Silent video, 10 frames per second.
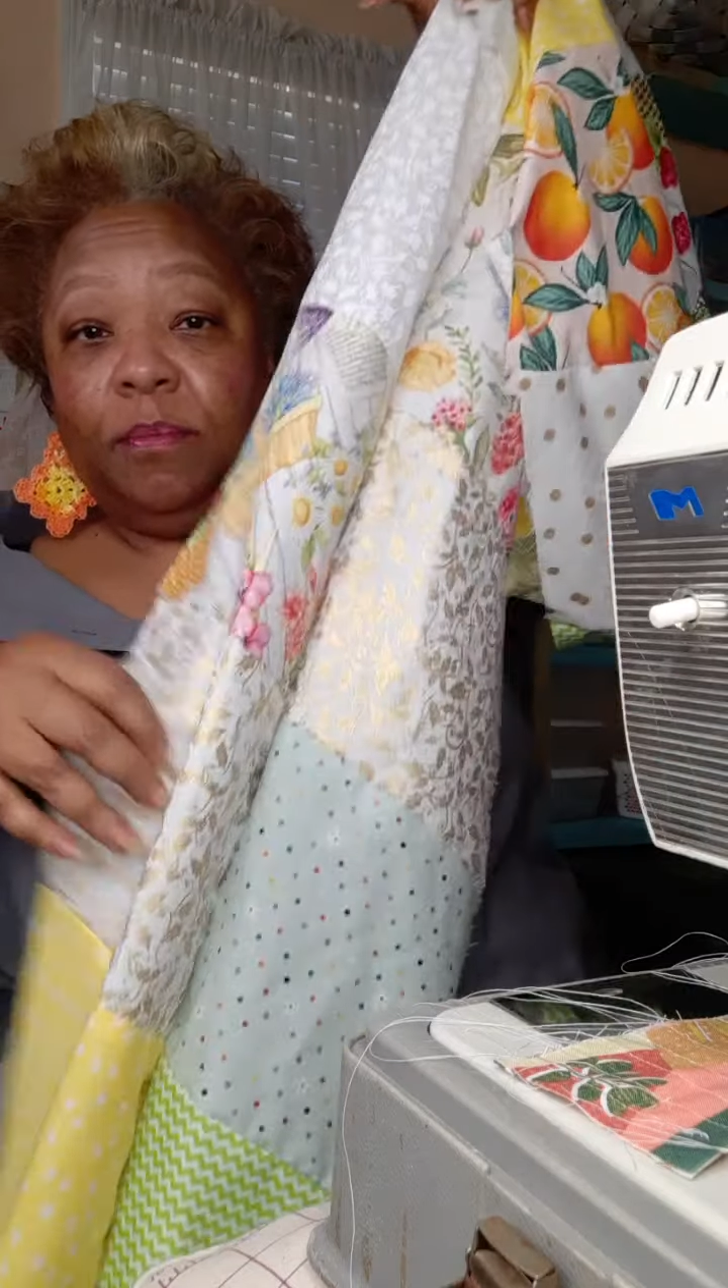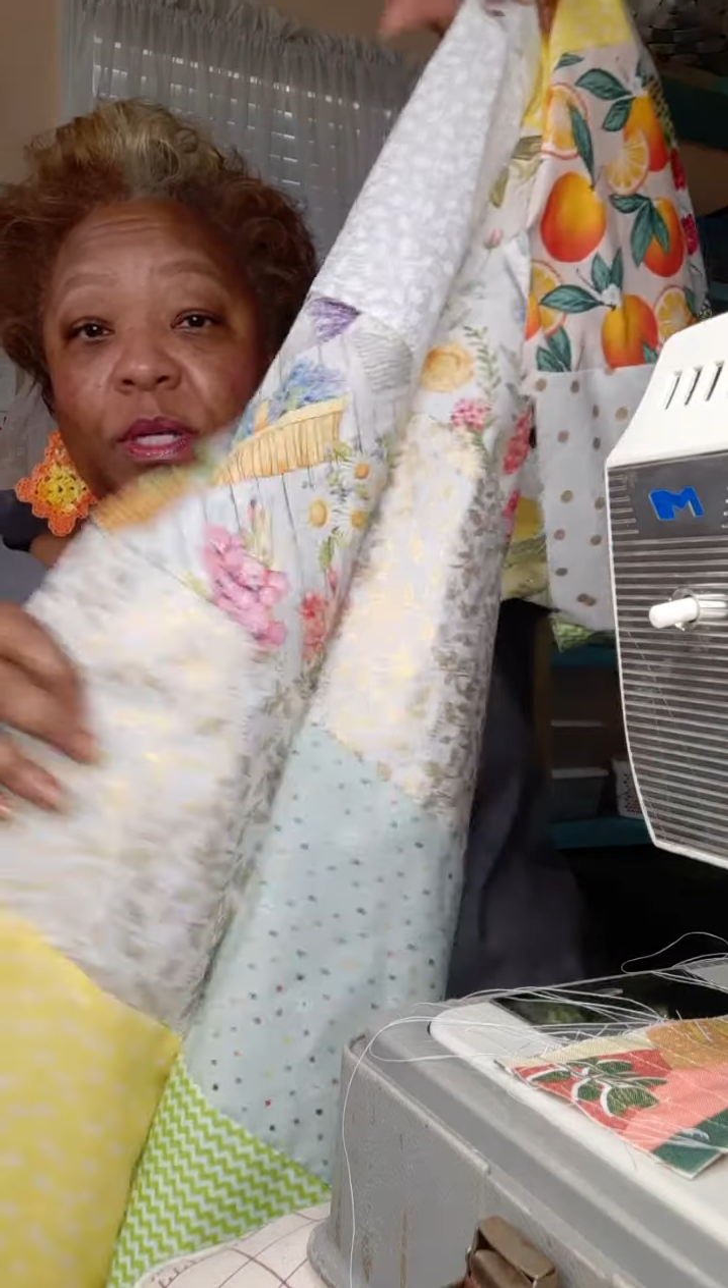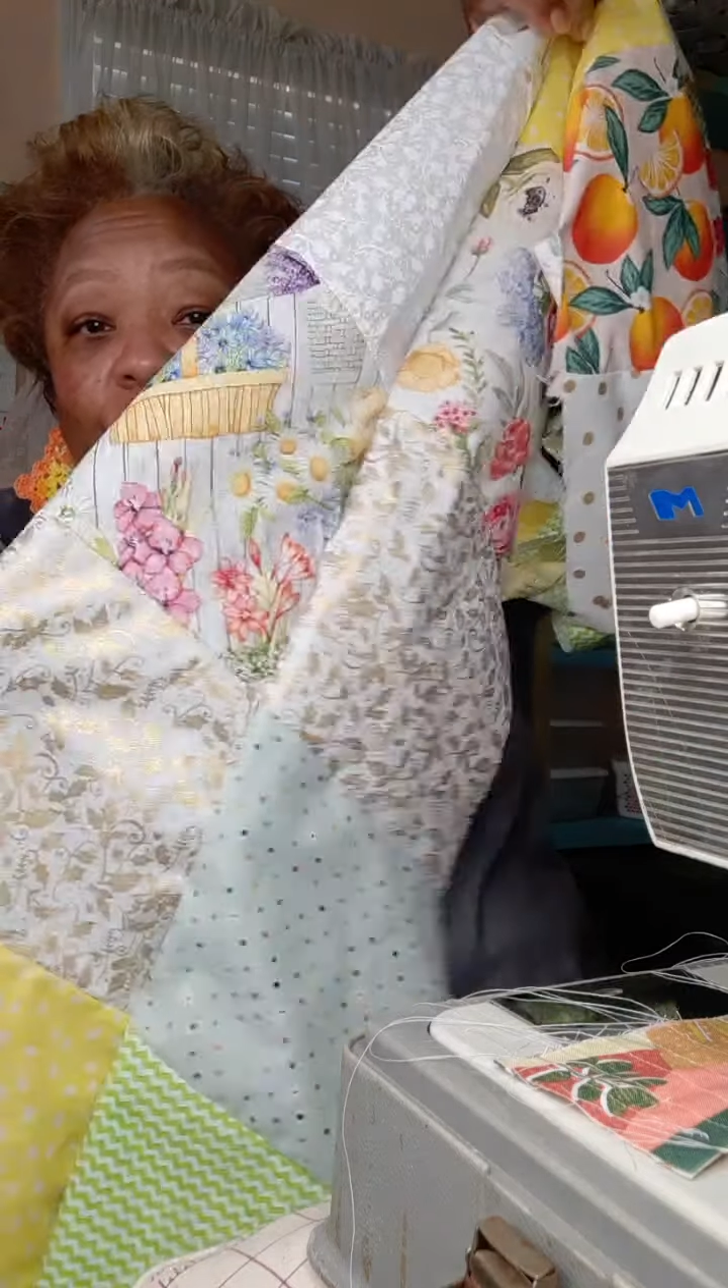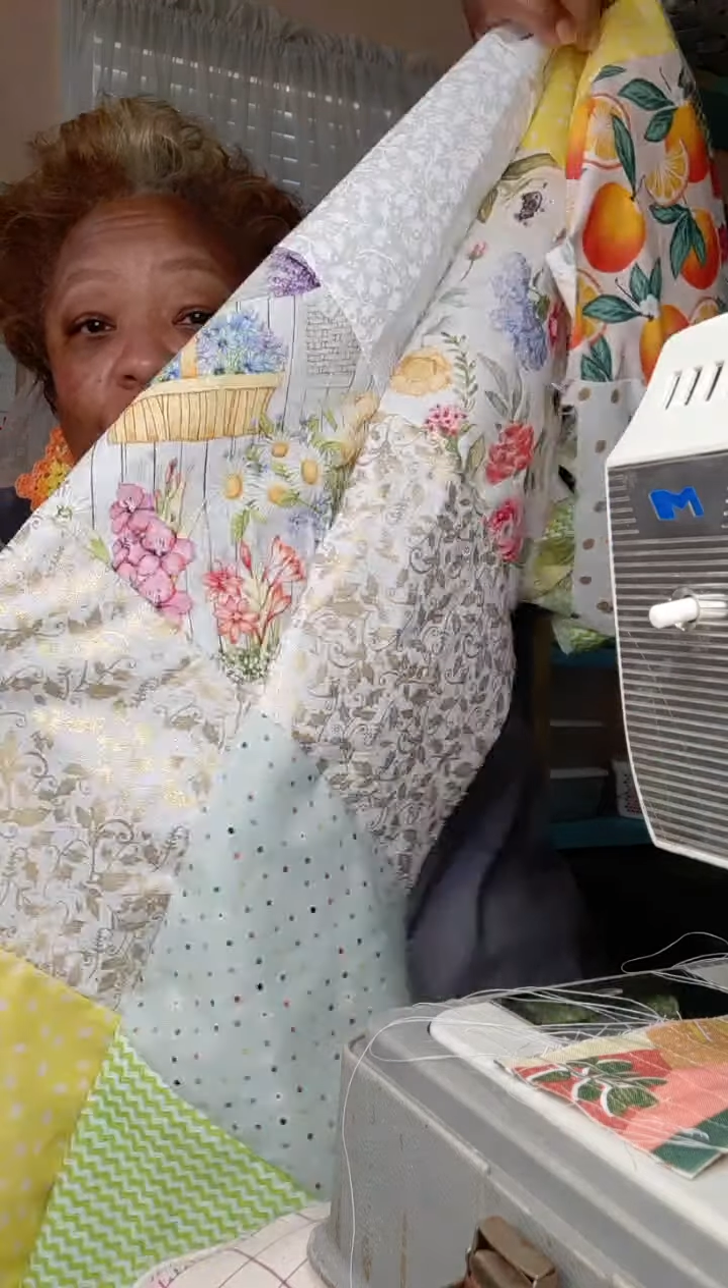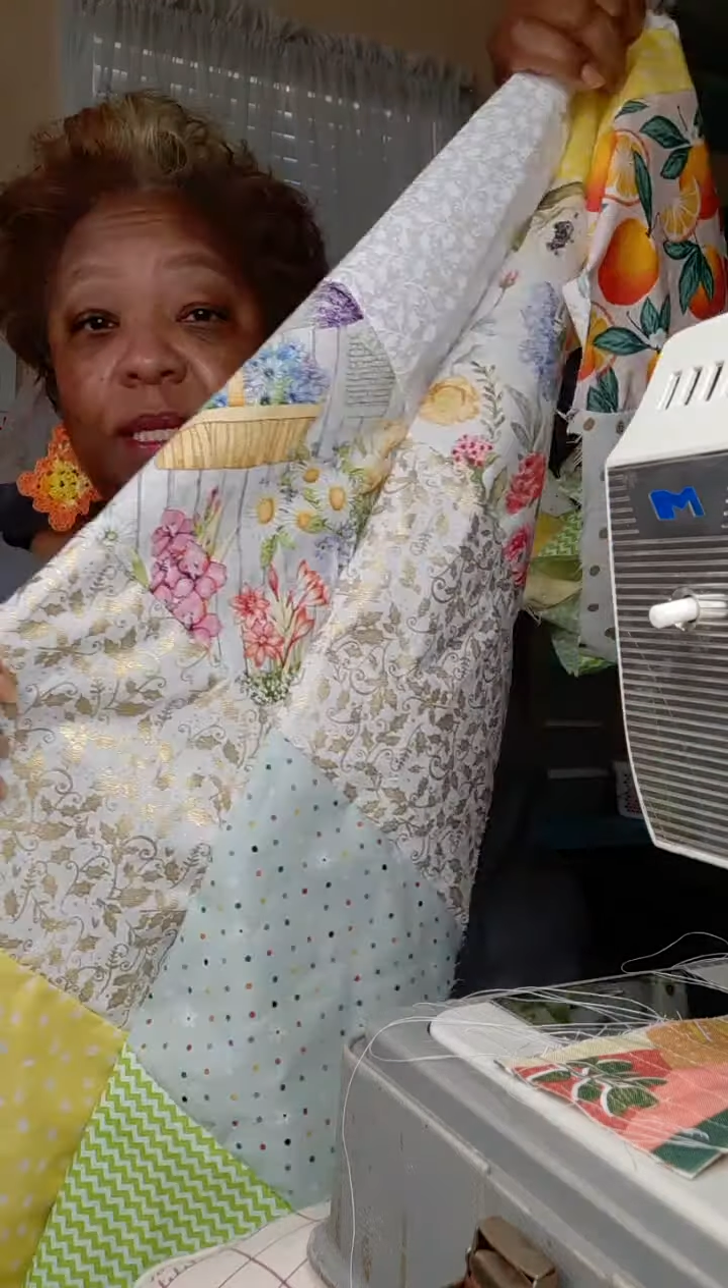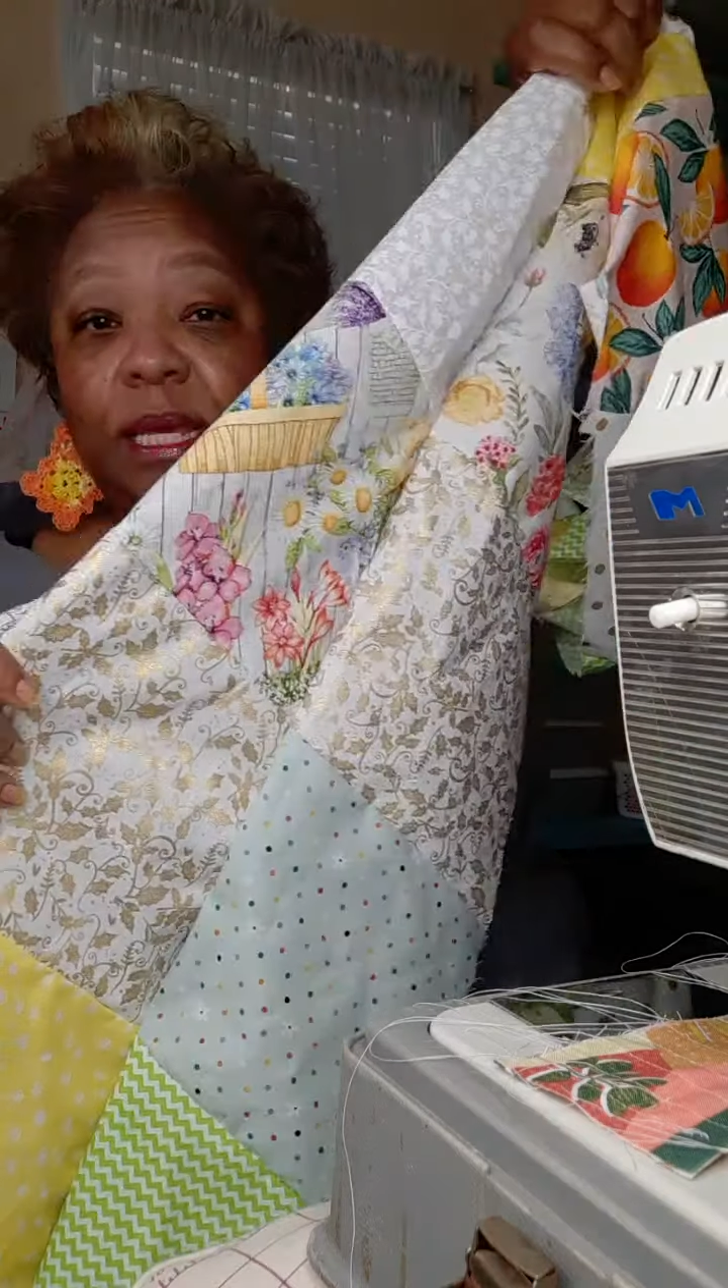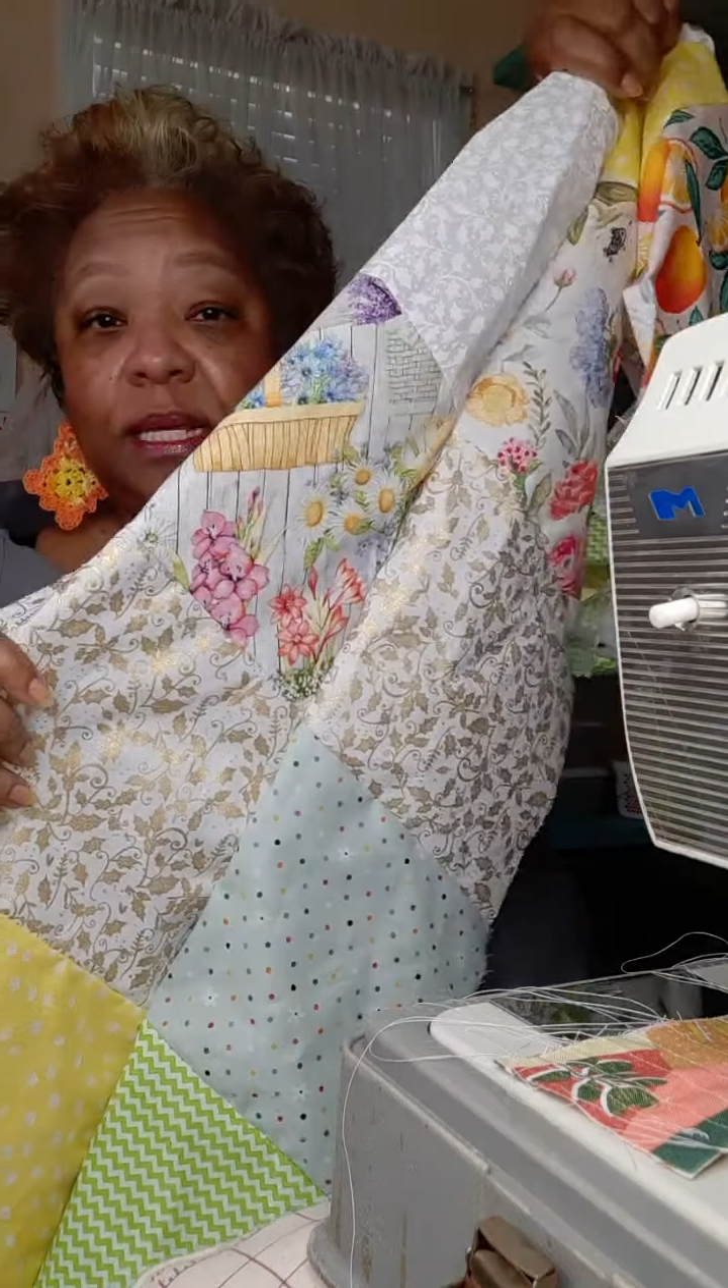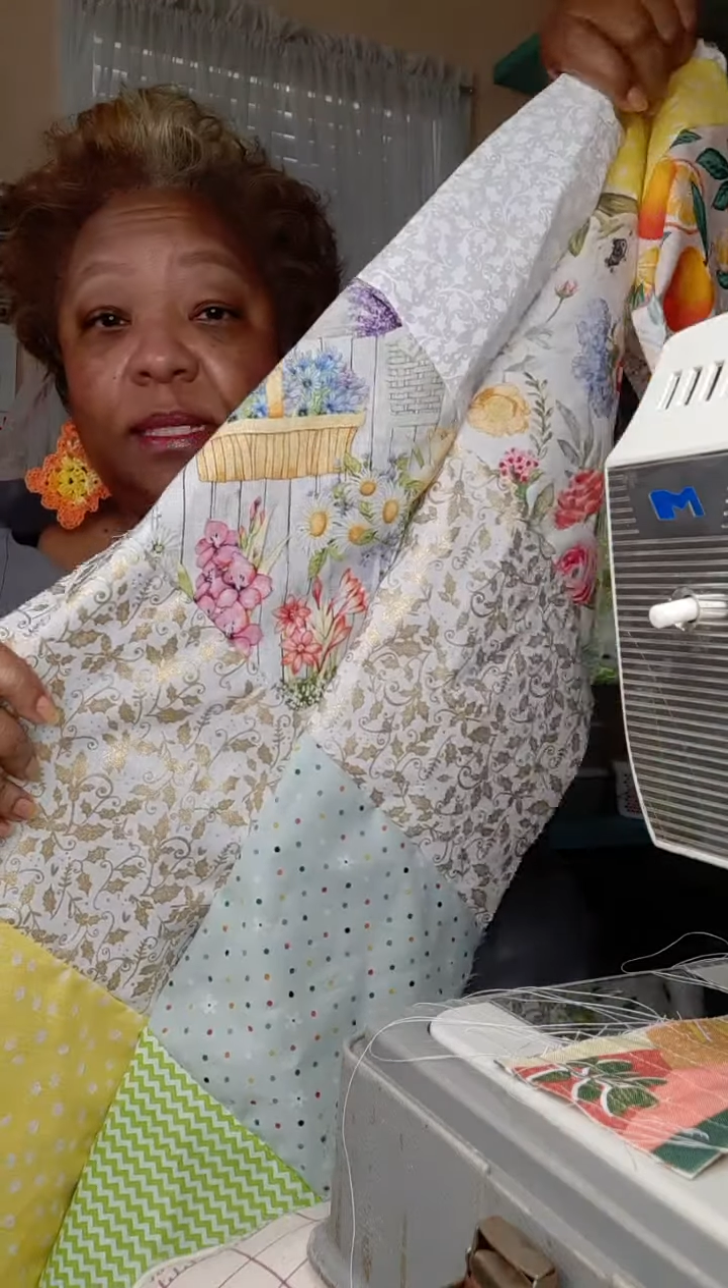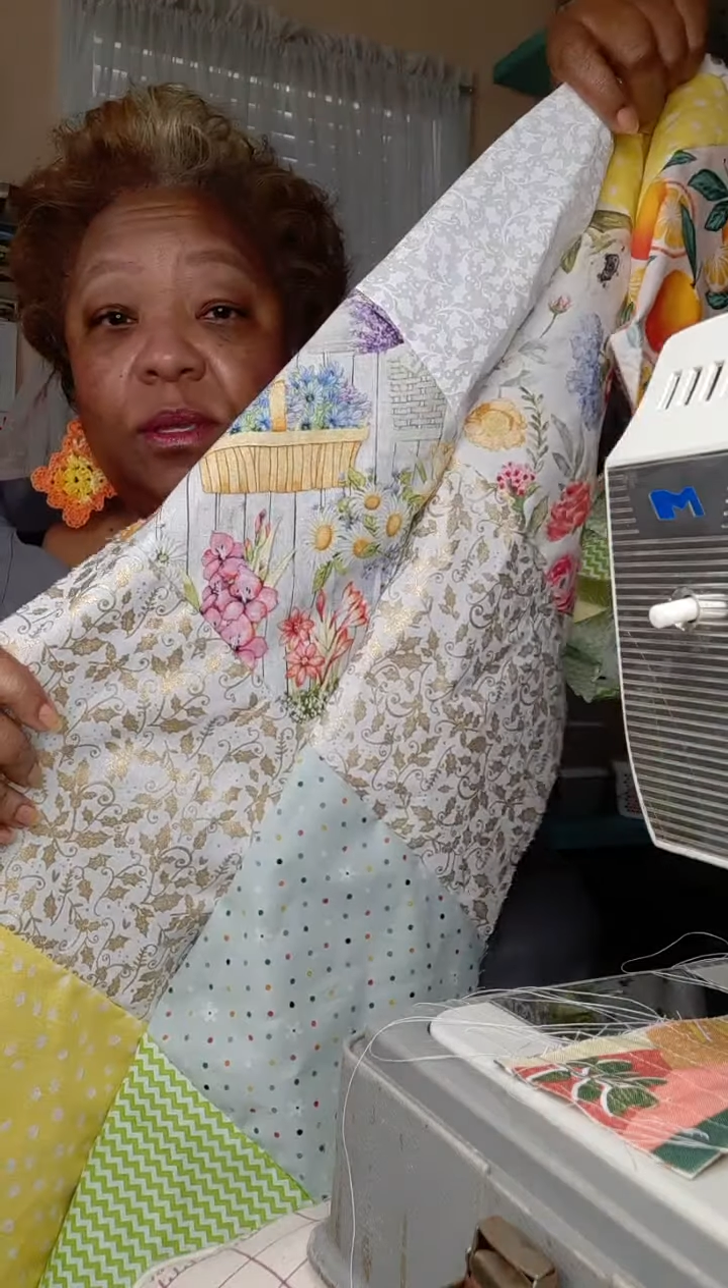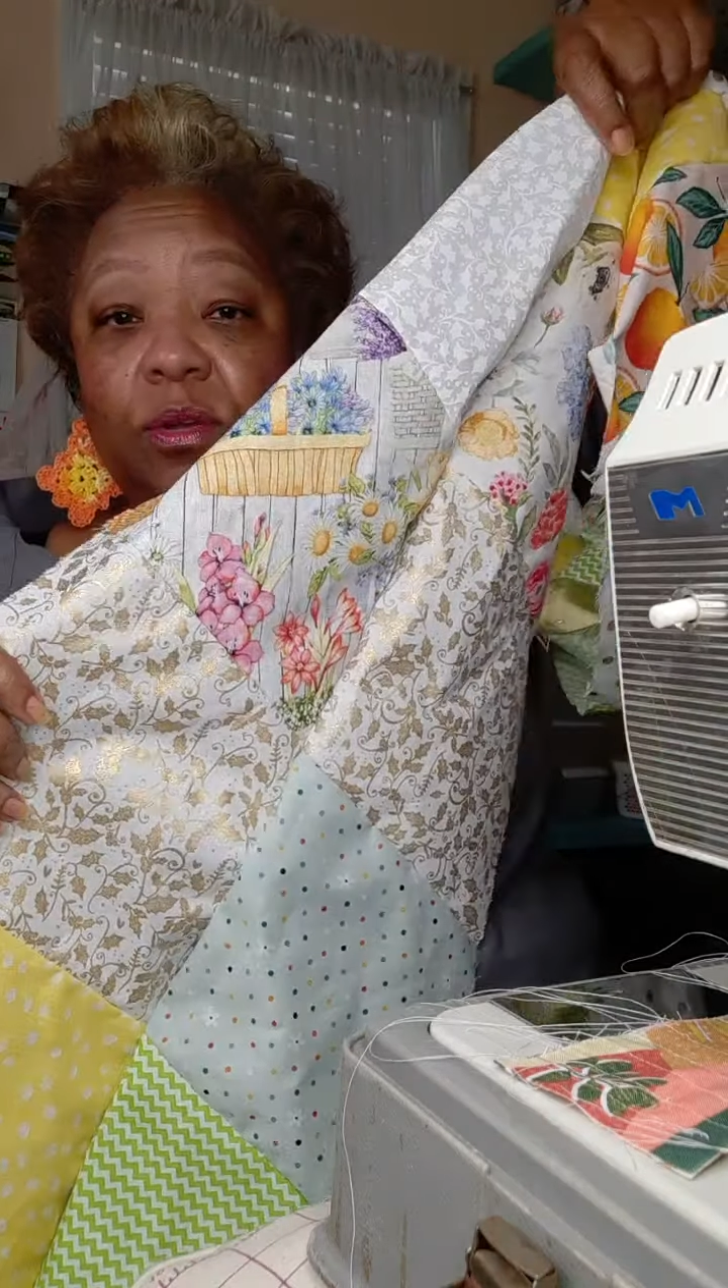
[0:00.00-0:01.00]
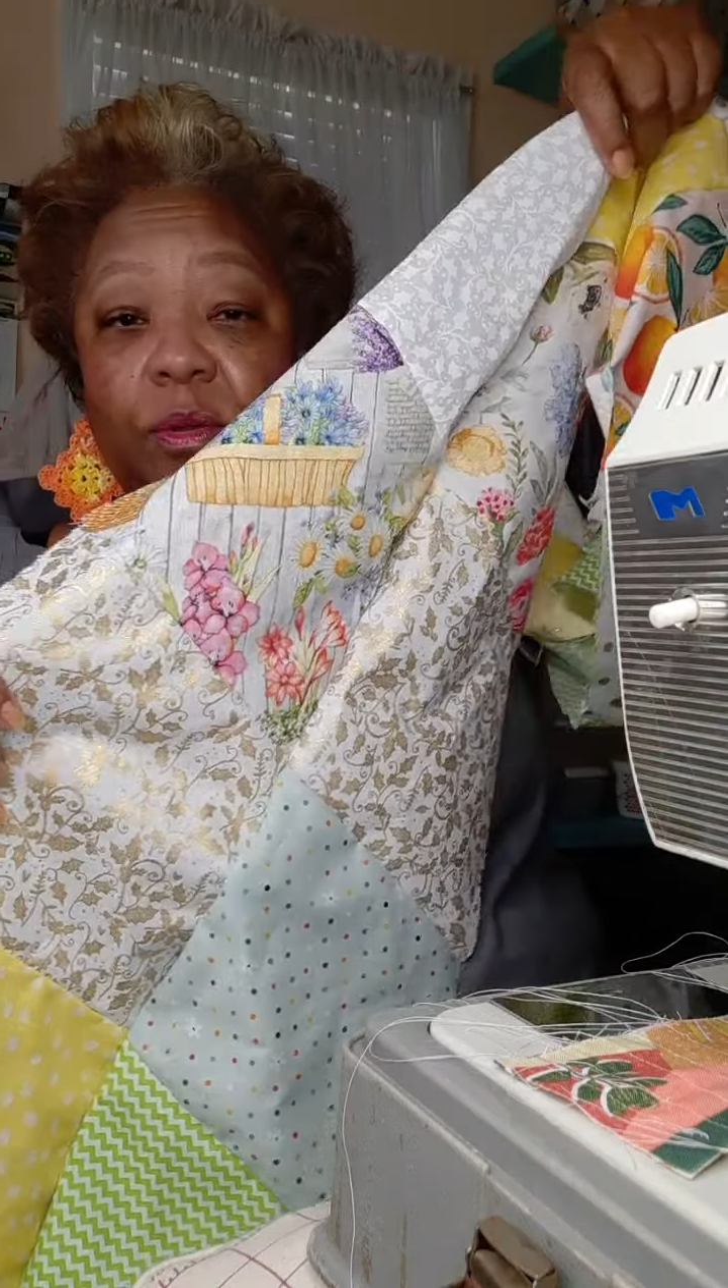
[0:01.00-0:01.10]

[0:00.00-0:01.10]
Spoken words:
Now, this I didn't